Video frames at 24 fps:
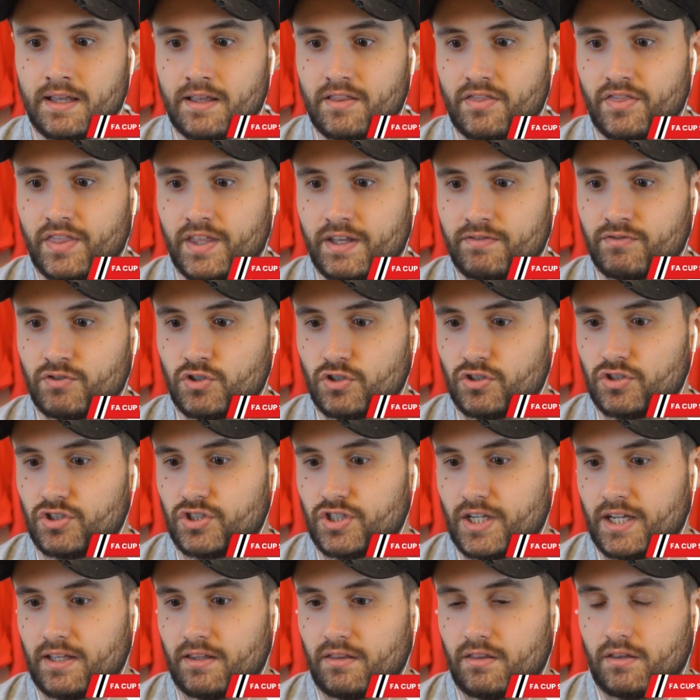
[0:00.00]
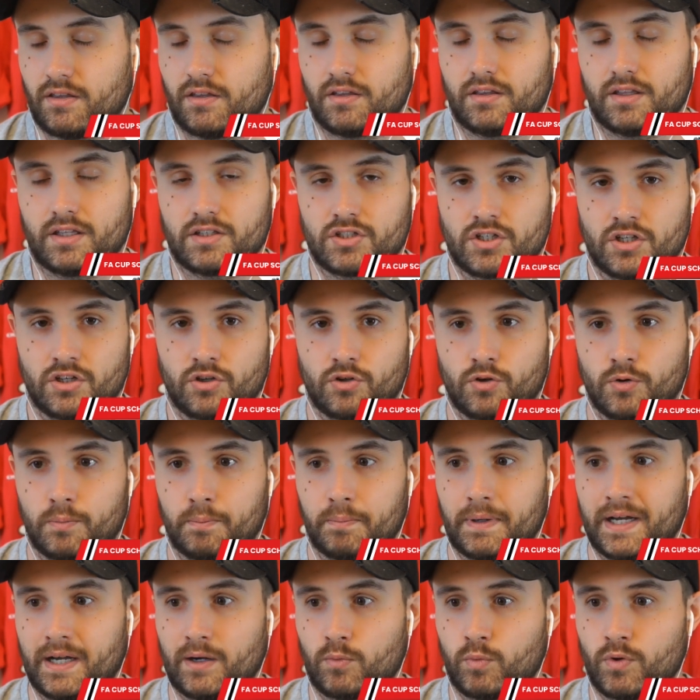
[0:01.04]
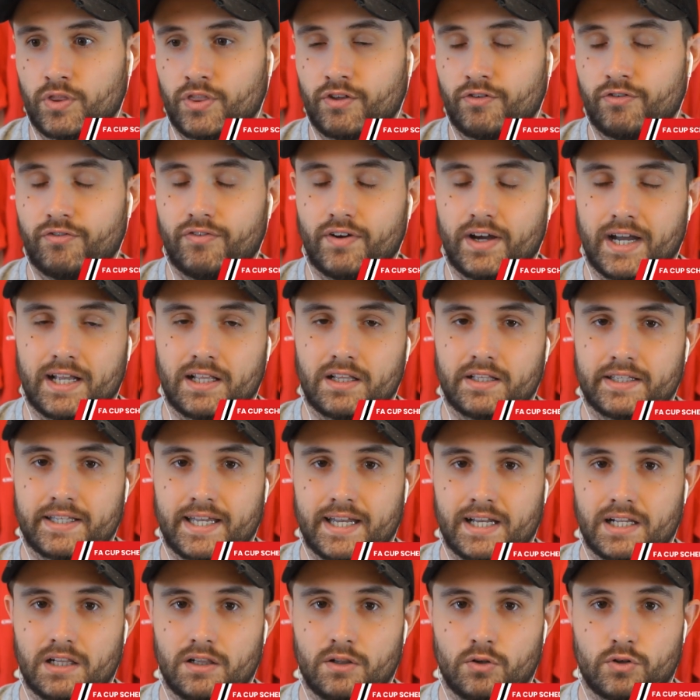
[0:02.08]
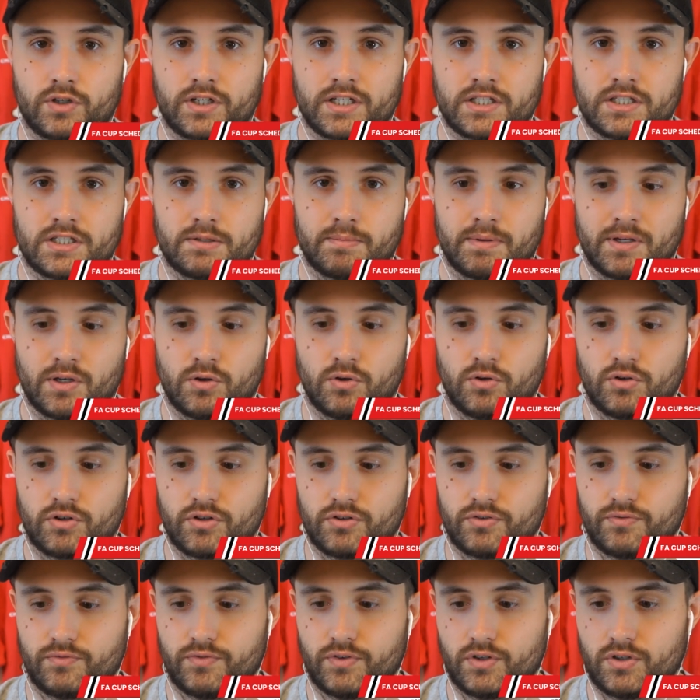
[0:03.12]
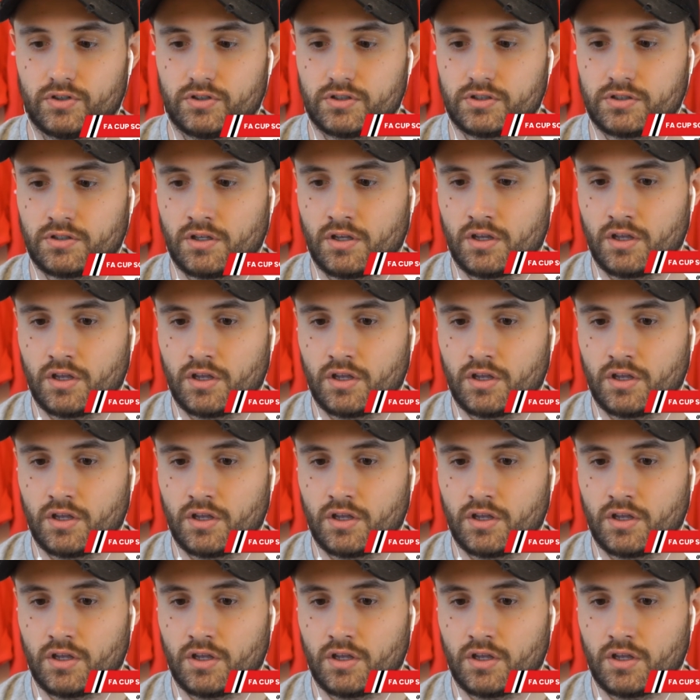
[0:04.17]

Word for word: They've just said that it's going to come back with the final date looking to be August 1st.